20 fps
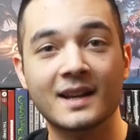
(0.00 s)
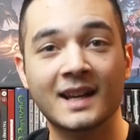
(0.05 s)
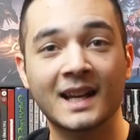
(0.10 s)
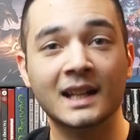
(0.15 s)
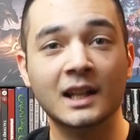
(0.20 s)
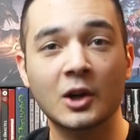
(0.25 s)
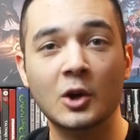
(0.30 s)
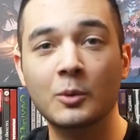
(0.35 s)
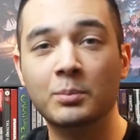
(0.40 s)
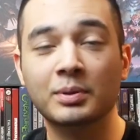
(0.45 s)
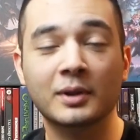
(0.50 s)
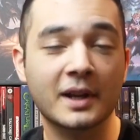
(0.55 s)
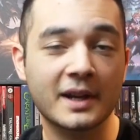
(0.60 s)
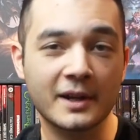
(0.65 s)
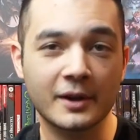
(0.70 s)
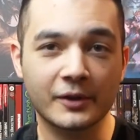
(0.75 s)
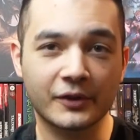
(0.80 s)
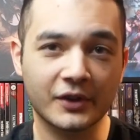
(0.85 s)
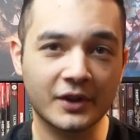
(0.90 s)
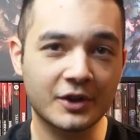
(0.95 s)
Hello
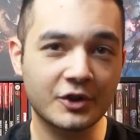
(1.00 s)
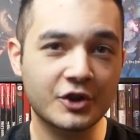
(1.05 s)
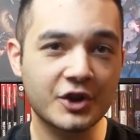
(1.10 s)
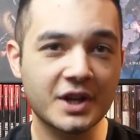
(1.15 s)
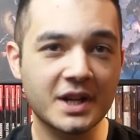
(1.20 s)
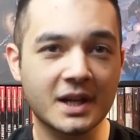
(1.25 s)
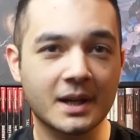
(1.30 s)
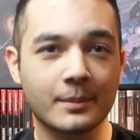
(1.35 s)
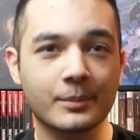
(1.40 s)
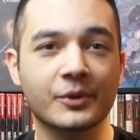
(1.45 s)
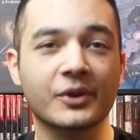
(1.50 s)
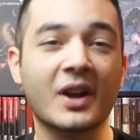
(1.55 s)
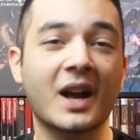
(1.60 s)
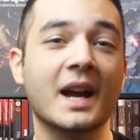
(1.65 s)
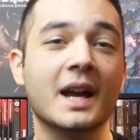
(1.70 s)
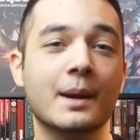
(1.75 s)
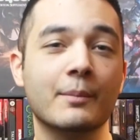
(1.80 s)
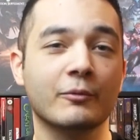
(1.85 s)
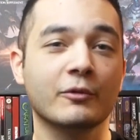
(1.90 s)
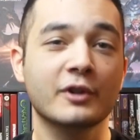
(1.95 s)
players and GMs,
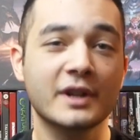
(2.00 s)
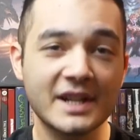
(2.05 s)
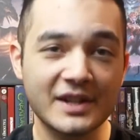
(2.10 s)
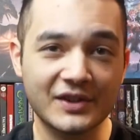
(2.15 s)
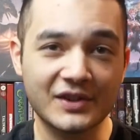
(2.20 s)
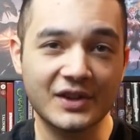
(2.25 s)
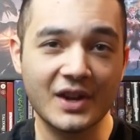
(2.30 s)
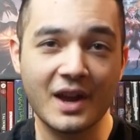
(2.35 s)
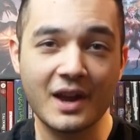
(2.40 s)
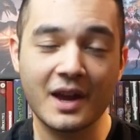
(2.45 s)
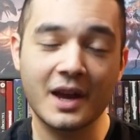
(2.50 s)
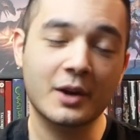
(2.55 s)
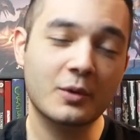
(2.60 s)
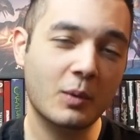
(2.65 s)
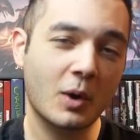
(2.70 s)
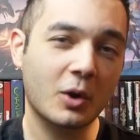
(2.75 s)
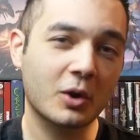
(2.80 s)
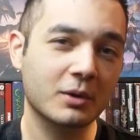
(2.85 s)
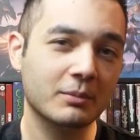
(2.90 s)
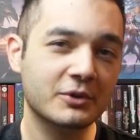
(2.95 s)
I am Reese, and
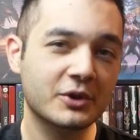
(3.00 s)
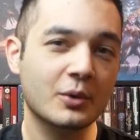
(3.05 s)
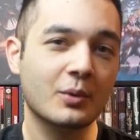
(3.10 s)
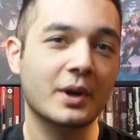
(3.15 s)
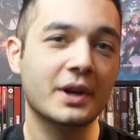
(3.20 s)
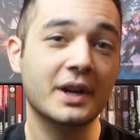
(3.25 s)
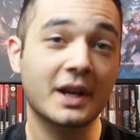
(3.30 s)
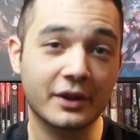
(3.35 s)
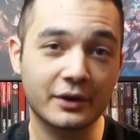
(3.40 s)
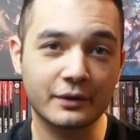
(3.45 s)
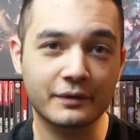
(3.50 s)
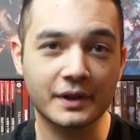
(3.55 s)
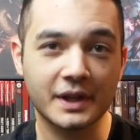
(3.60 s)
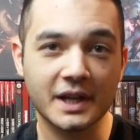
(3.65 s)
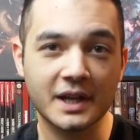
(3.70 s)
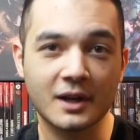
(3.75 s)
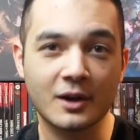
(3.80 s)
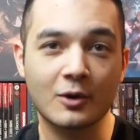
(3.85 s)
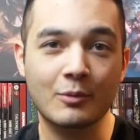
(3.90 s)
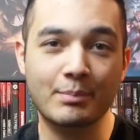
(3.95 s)
welcome to another
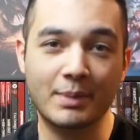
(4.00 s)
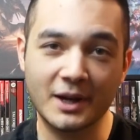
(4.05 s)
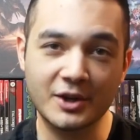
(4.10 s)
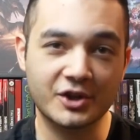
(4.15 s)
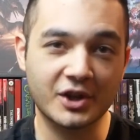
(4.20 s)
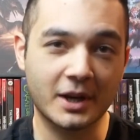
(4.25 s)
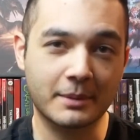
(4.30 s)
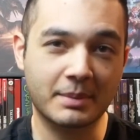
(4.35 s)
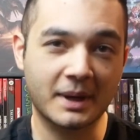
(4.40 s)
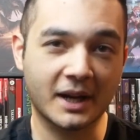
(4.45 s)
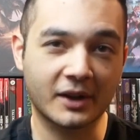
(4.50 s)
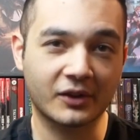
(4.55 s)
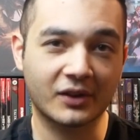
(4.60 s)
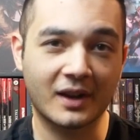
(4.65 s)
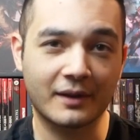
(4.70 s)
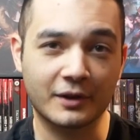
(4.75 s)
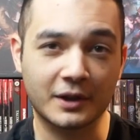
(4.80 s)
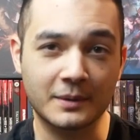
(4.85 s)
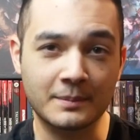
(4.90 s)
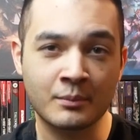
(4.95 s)
video by
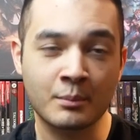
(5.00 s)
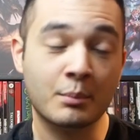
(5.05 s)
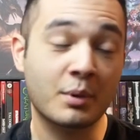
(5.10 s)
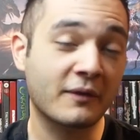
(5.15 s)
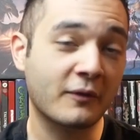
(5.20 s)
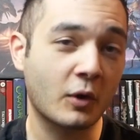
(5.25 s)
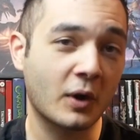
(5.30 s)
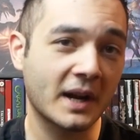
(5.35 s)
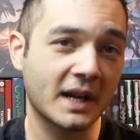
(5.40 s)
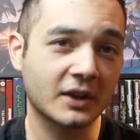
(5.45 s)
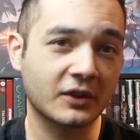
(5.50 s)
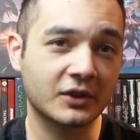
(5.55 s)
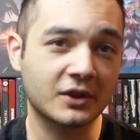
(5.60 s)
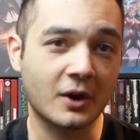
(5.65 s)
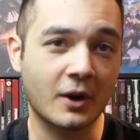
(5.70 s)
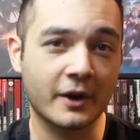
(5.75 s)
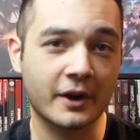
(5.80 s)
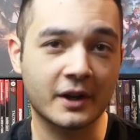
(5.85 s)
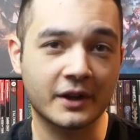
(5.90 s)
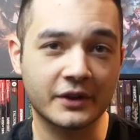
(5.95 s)
Jetpack7. Before I get
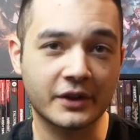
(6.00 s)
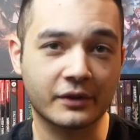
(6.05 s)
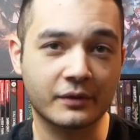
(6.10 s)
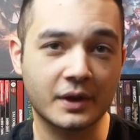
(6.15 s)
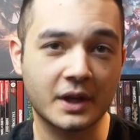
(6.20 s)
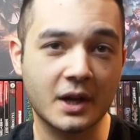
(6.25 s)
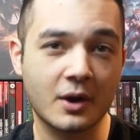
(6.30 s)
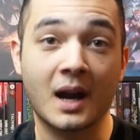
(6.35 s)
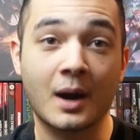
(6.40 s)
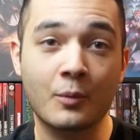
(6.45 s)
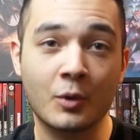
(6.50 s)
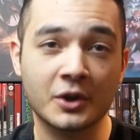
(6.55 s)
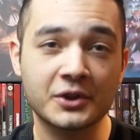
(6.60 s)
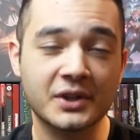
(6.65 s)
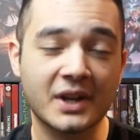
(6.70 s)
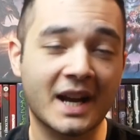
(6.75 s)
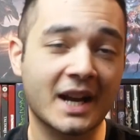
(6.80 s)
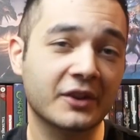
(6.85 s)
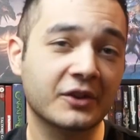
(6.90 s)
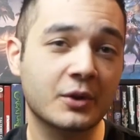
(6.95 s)
started on this video, I want
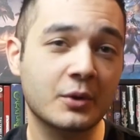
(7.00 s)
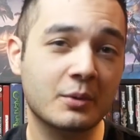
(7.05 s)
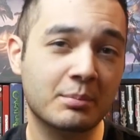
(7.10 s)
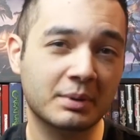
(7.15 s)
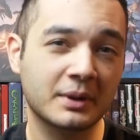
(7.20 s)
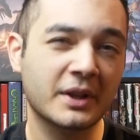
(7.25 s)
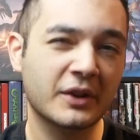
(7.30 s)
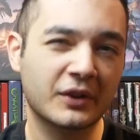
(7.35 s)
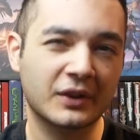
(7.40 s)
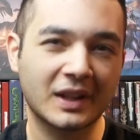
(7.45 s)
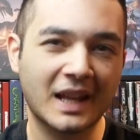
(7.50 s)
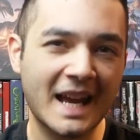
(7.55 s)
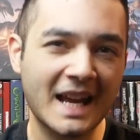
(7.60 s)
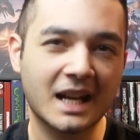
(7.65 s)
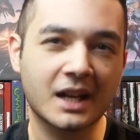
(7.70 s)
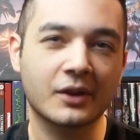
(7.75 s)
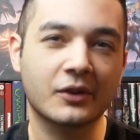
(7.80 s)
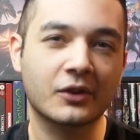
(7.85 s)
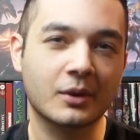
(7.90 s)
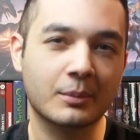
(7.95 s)
to ask you to please
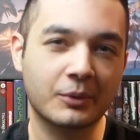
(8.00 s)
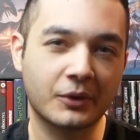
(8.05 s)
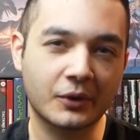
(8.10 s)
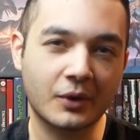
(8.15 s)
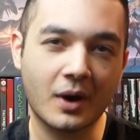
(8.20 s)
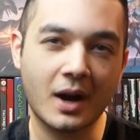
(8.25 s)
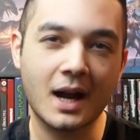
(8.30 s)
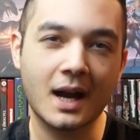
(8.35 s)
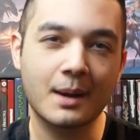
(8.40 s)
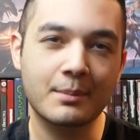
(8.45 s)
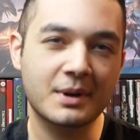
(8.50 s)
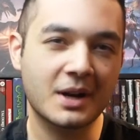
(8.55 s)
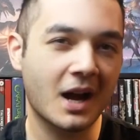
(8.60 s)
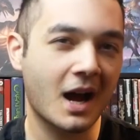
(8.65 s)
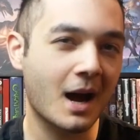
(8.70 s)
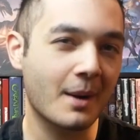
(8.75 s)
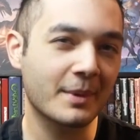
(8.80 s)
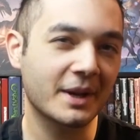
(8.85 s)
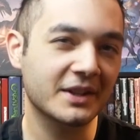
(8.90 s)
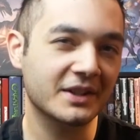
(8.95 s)
like, subscribe,
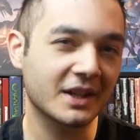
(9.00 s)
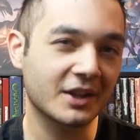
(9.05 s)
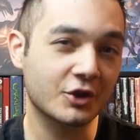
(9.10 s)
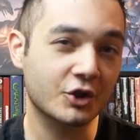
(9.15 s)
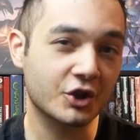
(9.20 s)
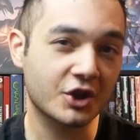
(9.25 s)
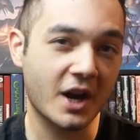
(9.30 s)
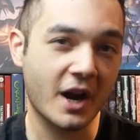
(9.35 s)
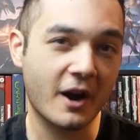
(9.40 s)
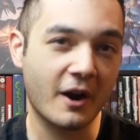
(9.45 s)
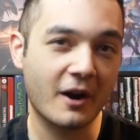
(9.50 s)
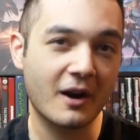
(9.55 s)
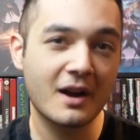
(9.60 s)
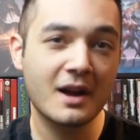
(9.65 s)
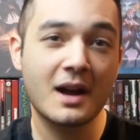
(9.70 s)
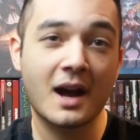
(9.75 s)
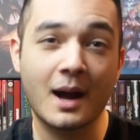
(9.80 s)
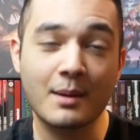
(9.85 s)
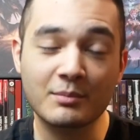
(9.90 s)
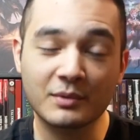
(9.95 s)
comment, and share.
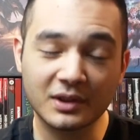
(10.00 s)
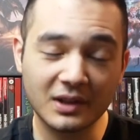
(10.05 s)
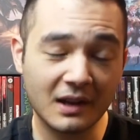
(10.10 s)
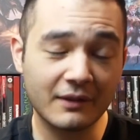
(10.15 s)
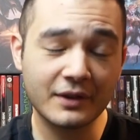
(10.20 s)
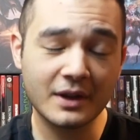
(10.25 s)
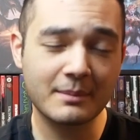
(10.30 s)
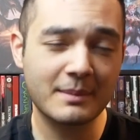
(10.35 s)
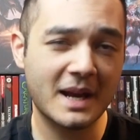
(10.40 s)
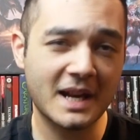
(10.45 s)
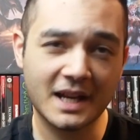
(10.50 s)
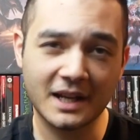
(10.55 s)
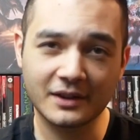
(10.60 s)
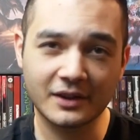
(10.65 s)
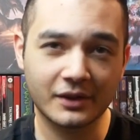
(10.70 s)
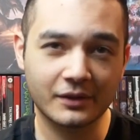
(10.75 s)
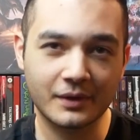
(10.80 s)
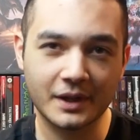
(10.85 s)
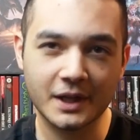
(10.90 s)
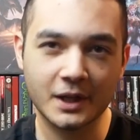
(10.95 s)
I'm loving making
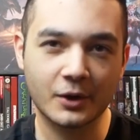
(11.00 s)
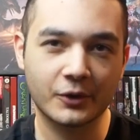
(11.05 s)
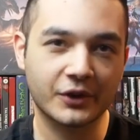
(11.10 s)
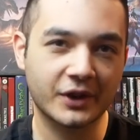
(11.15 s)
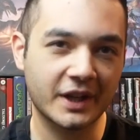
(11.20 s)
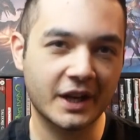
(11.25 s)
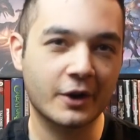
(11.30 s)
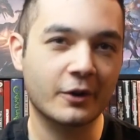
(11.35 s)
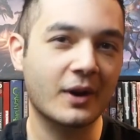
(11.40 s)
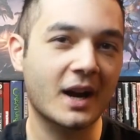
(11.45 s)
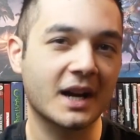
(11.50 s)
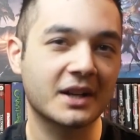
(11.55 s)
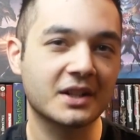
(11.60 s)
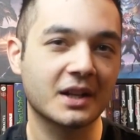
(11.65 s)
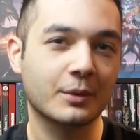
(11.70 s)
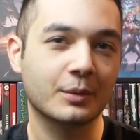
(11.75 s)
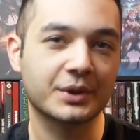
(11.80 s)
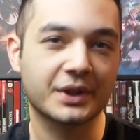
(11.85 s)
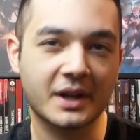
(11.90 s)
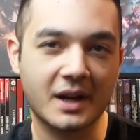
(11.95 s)
these videos and
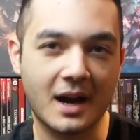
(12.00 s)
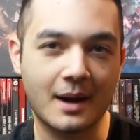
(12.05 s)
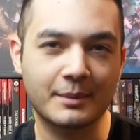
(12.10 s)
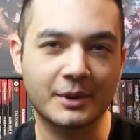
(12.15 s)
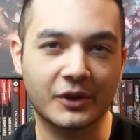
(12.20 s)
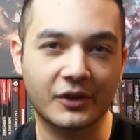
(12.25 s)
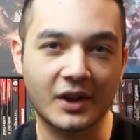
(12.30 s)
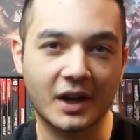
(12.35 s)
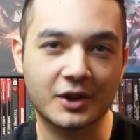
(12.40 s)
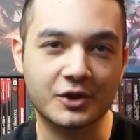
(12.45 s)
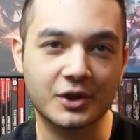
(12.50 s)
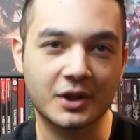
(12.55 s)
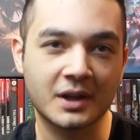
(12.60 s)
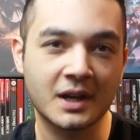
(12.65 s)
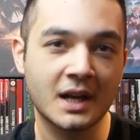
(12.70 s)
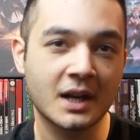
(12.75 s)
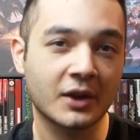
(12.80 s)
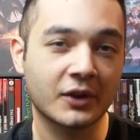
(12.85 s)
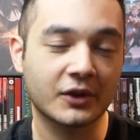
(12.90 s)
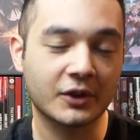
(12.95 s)
interacting with the comment section,
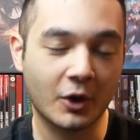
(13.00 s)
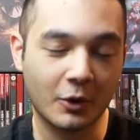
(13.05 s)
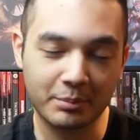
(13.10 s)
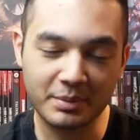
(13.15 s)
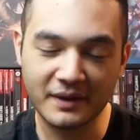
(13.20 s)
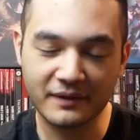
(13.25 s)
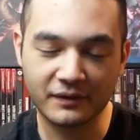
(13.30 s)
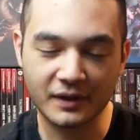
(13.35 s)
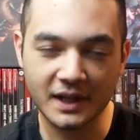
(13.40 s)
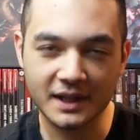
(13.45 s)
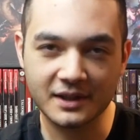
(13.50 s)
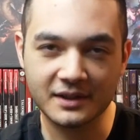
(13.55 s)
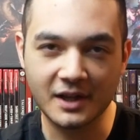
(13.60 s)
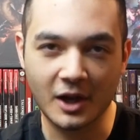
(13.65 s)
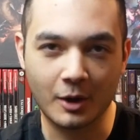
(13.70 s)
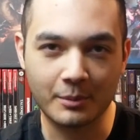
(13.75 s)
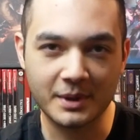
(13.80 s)
so don't be afraid to tell